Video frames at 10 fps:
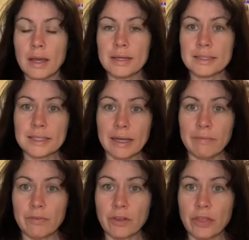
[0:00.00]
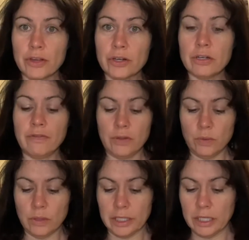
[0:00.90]
Time for third
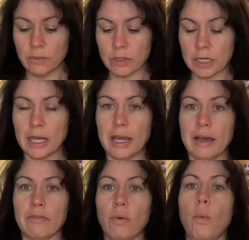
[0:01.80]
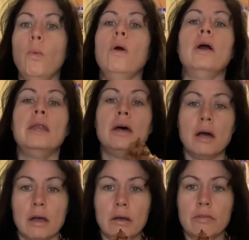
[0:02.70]
fueling. We're gonna have one
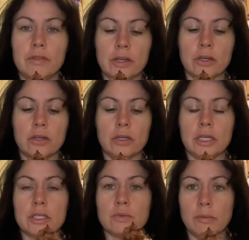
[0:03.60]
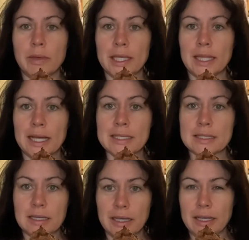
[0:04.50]
of the cookies we made
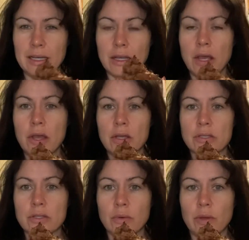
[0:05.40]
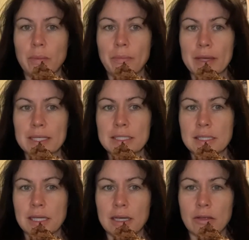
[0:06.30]
last night. So we mixed
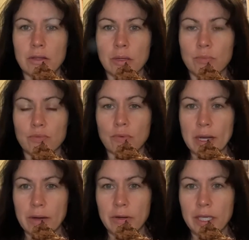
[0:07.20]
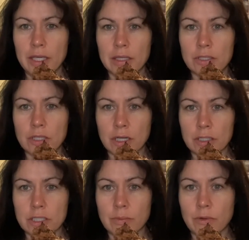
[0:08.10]
together the brownie, the
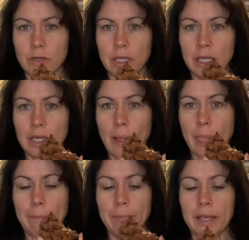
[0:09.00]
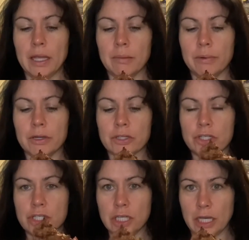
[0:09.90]
chocolate chip cookie, and the peanut butter
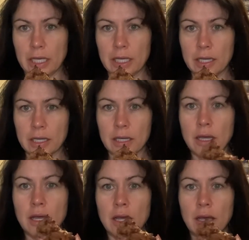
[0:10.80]
shake. I